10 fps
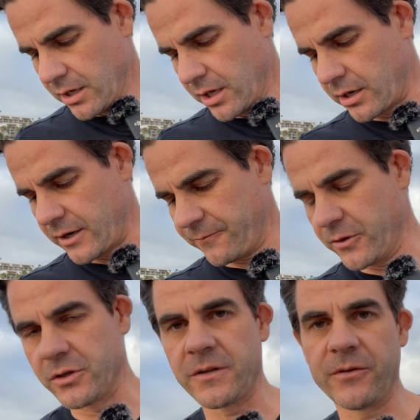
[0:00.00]
All right, for
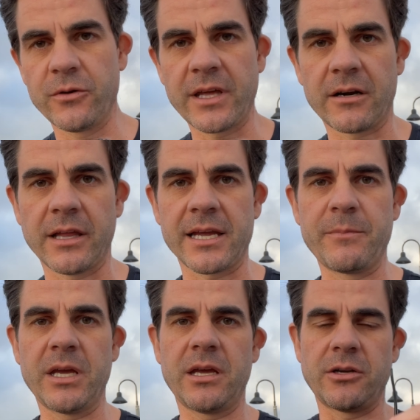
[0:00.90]
those of you that are like
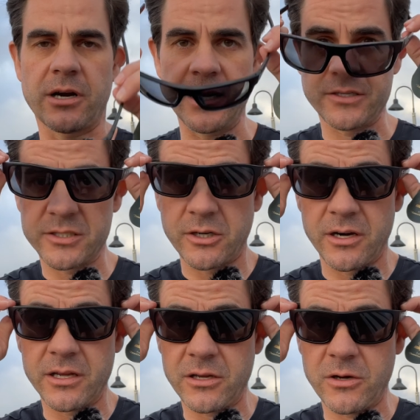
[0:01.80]
me and your eyes are
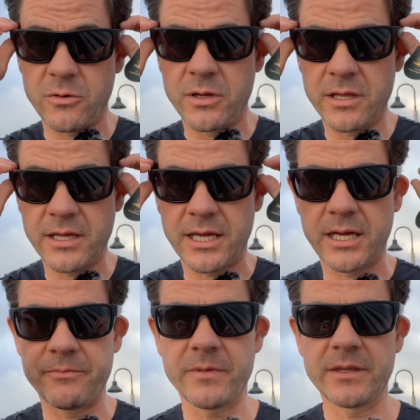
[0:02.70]
starting to go,
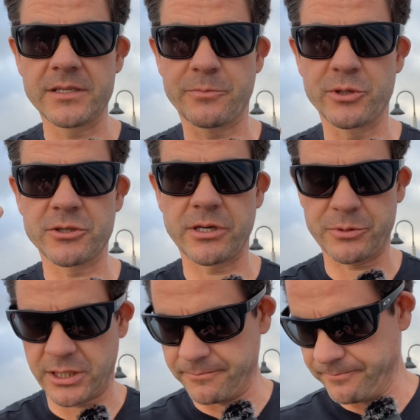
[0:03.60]
these are
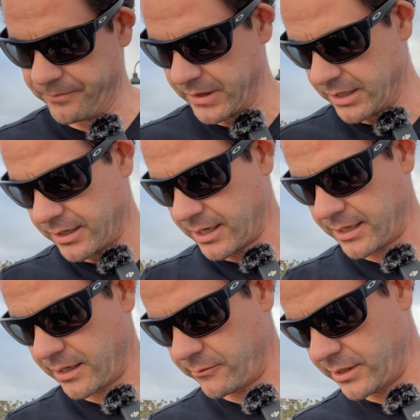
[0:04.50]
prescription. I
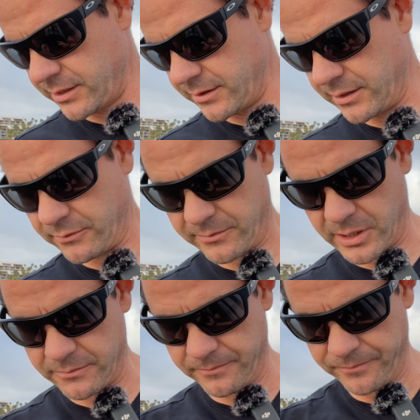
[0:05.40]
can't read anything with them
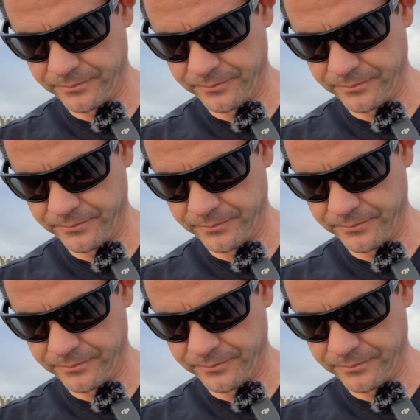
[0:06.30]
on.